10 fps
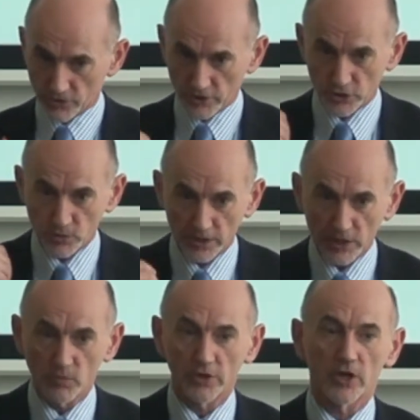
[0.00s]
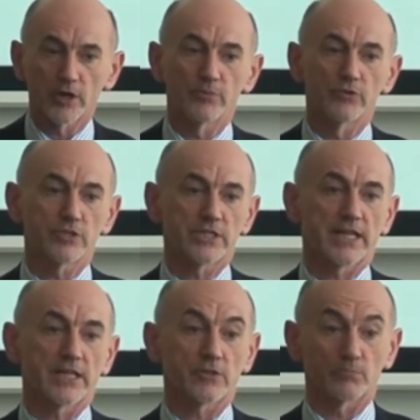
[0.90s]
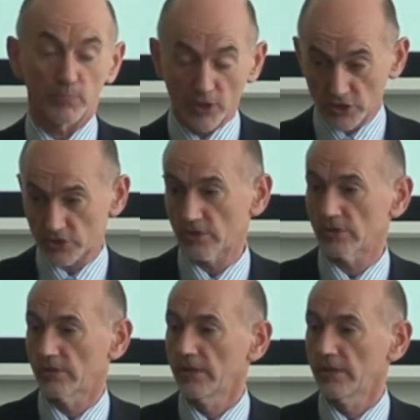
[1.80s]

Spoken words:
through a 21-hour process plus,